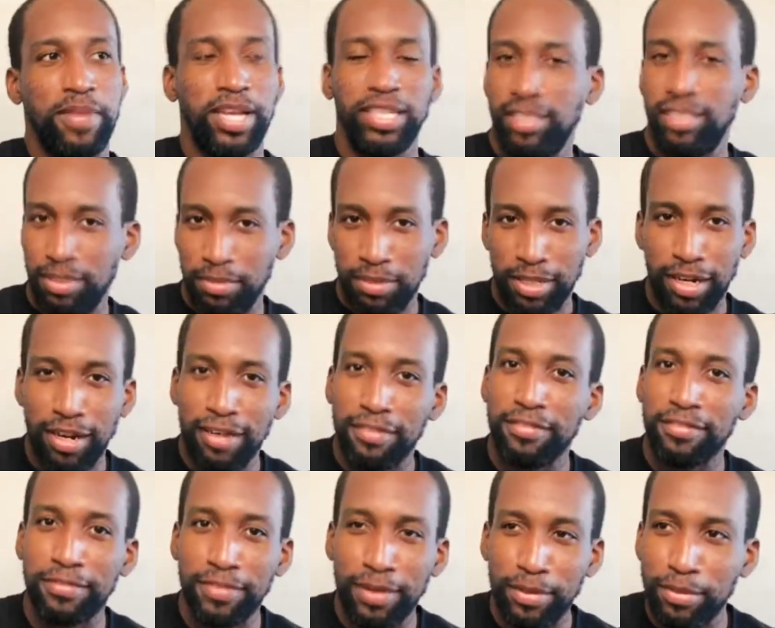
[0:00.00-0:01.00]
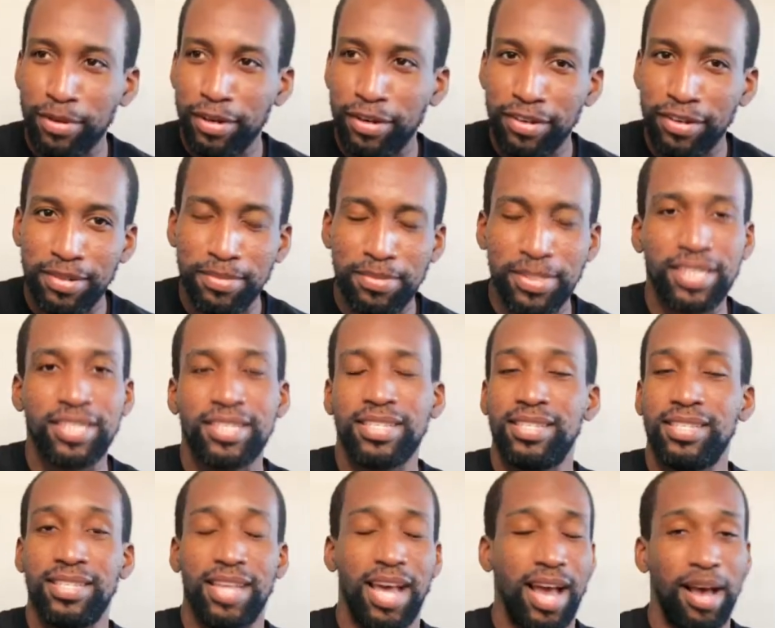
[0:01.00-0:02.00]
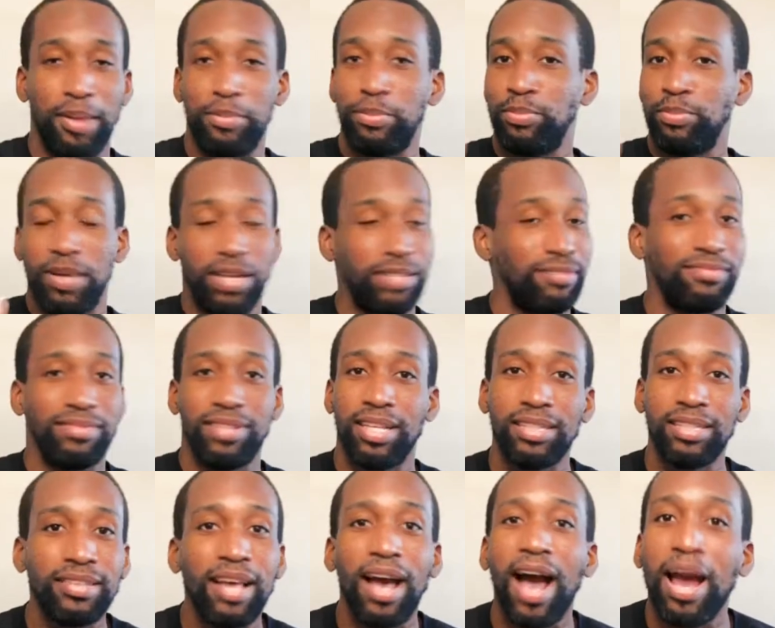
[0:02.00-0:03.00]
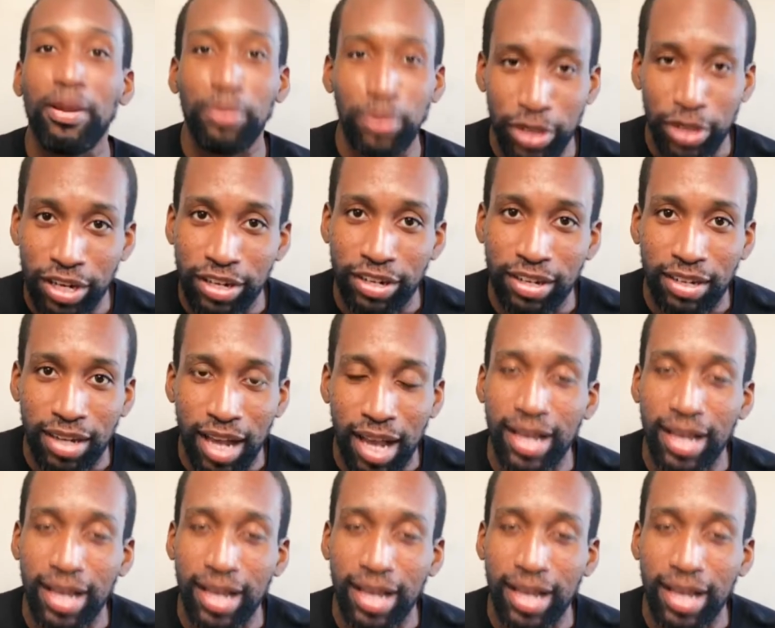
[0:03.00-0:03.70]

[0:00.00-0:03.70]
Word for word: my TBR for February because I am I work.